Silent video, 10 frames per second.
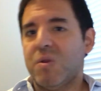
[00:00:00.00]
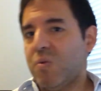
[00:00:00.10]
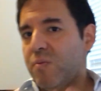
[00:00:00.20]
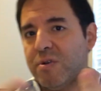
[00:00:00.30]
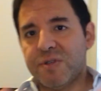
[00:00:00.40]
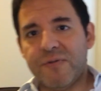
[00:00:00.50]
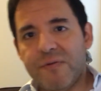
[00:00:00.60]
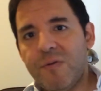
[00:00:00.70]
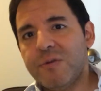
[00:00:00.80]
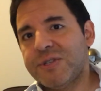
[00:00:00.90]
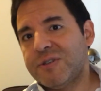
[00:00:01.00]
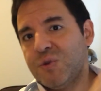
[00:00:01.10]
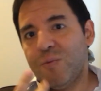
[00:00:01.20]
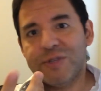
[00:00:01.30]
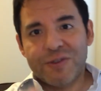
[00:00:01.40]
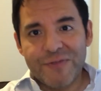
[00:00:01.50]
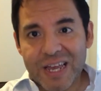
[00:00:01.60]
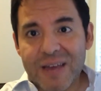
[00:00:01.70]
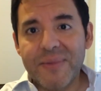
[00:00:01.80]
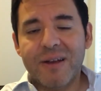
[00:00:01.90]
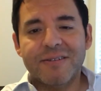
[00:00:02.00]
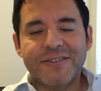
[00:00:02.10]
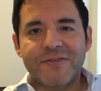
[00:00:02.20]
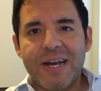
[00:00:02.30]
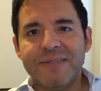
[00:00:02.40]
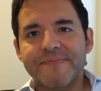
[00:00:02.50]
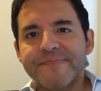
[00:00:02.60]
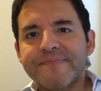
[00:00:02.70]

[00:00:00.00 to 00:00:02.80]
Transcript: to most of the foods or to most of the chemicals, right?